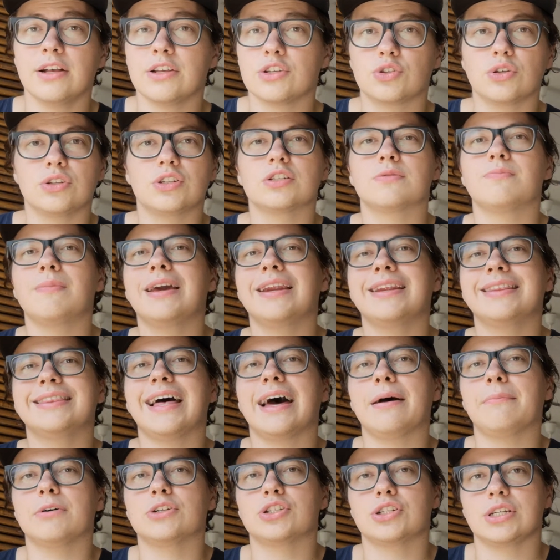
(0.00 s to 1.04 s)
So it just made it
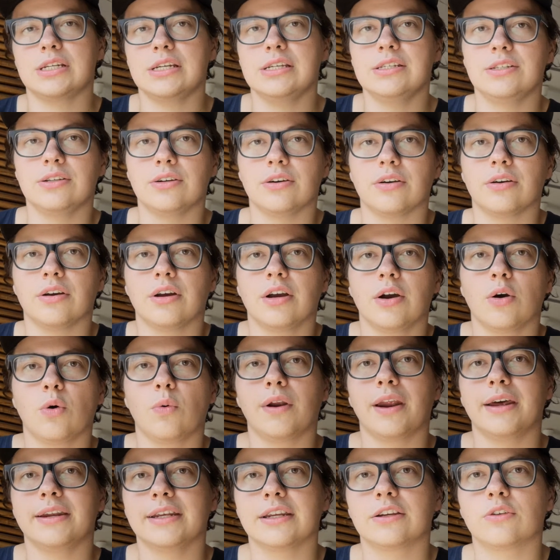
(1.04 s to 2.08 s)
that much easier
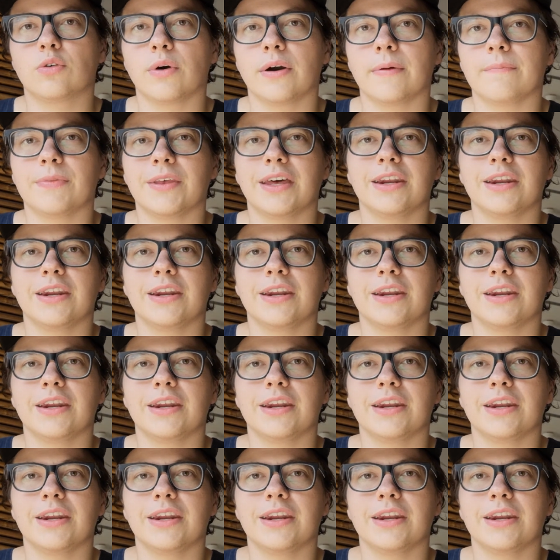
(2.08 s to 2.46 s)
when I did quit.